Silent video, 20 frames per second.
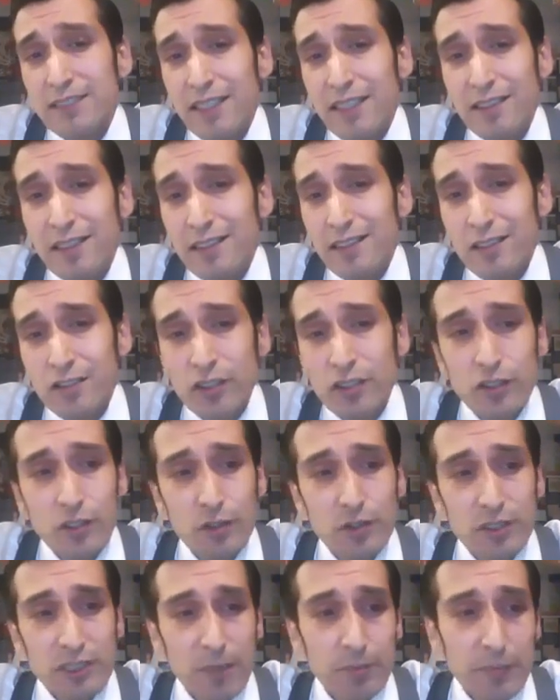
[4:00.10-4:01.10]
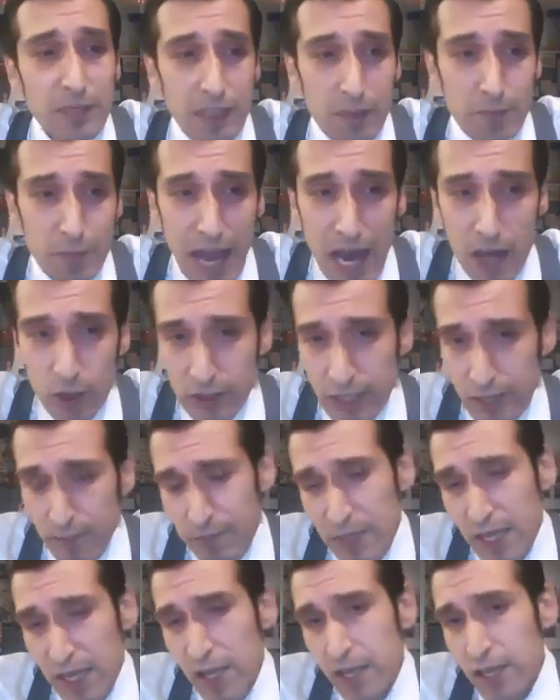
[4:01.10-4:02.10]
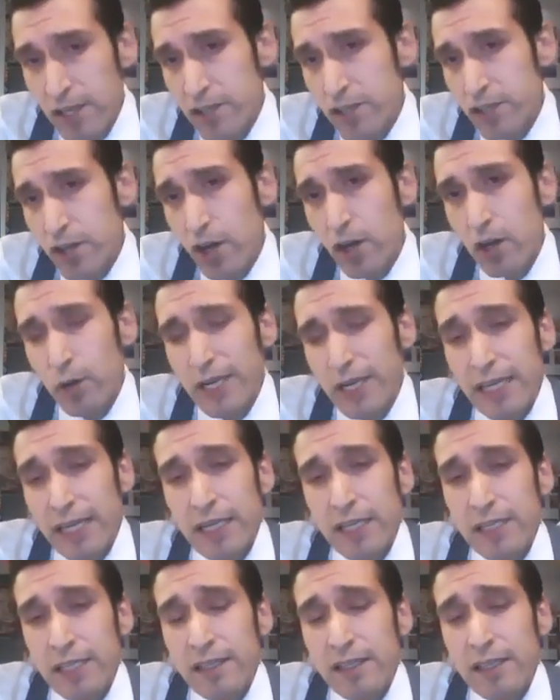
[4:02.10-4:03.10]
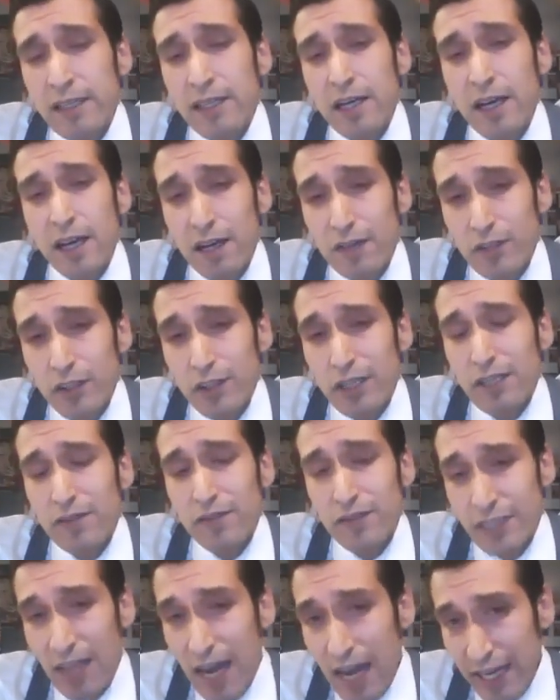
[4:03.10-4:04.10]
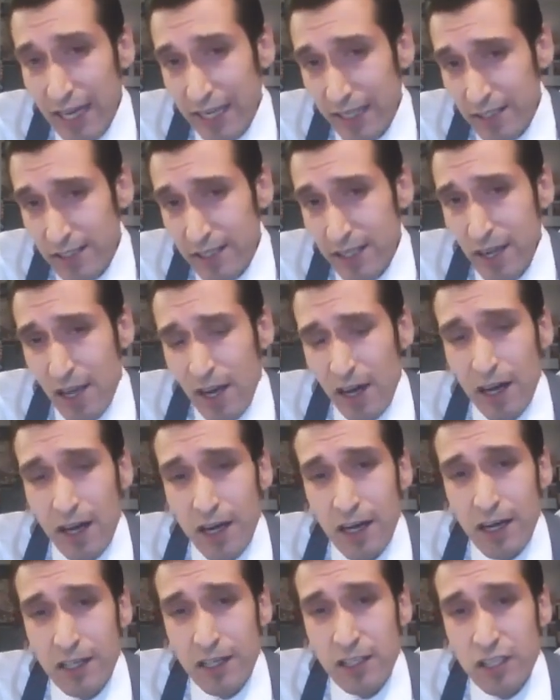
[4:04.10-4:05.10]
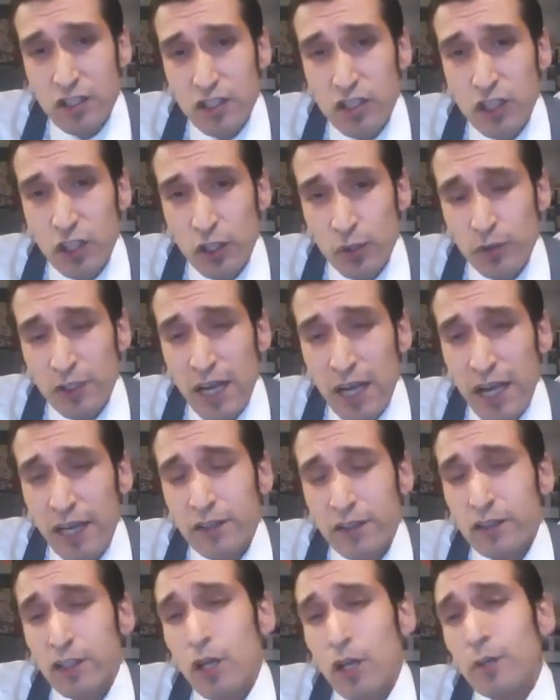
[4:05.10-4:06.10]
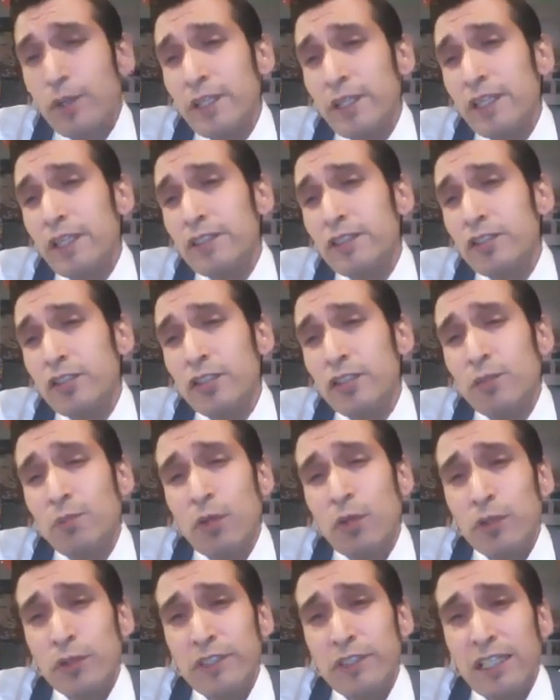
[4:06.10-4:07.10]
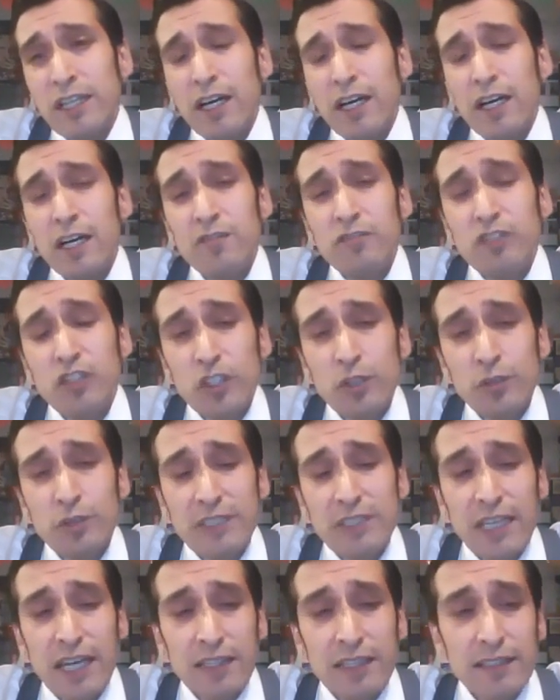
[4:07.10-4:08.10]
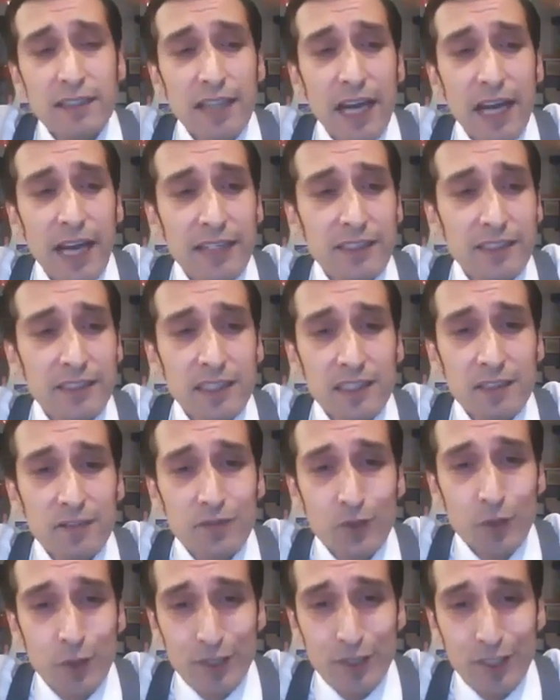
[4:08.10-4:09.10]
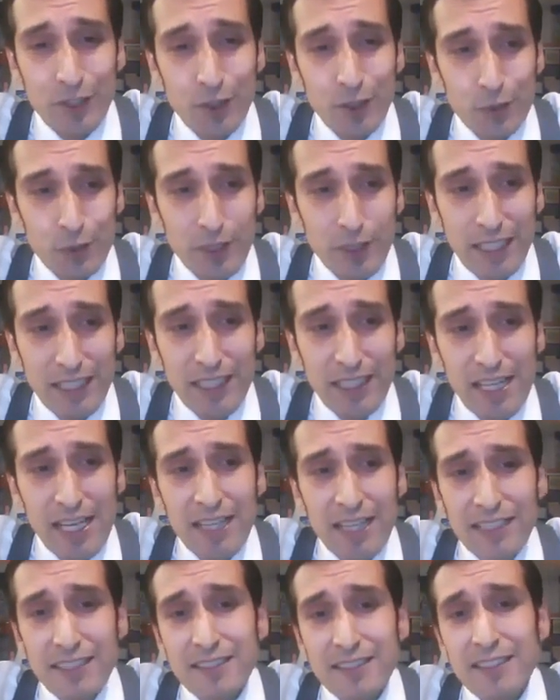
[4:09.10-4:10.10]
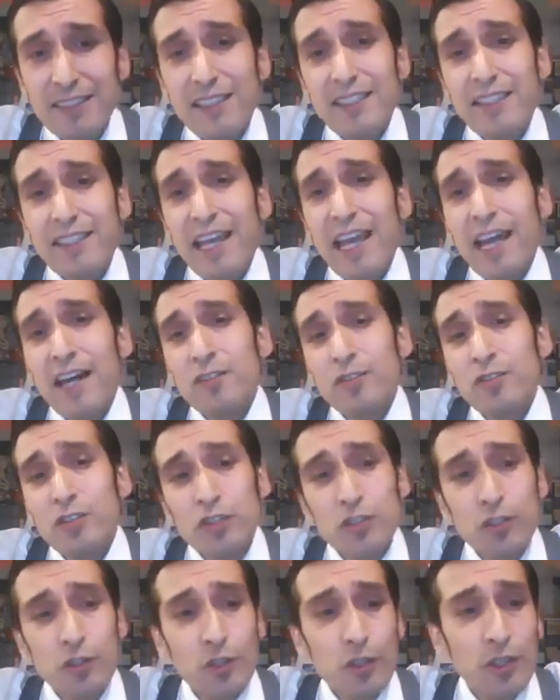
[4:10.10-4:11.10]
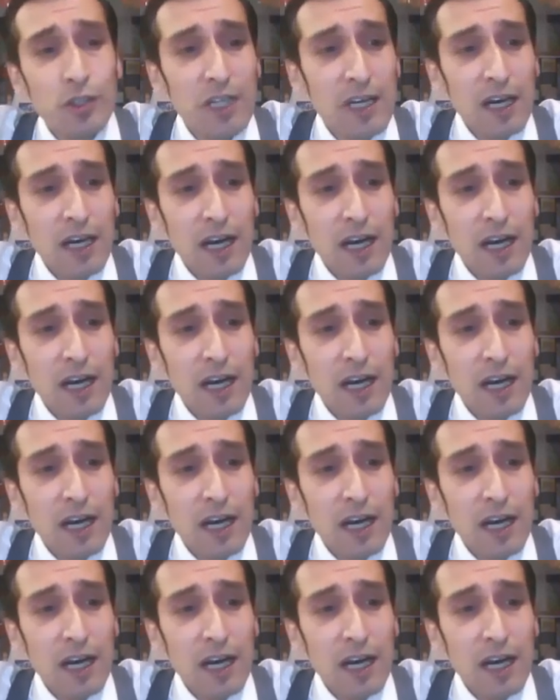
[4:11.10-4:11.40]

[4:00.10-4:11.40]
they needed to do something about it. So in the cover of night, on June 9th, going into the morning of June 10th, 1943, the city council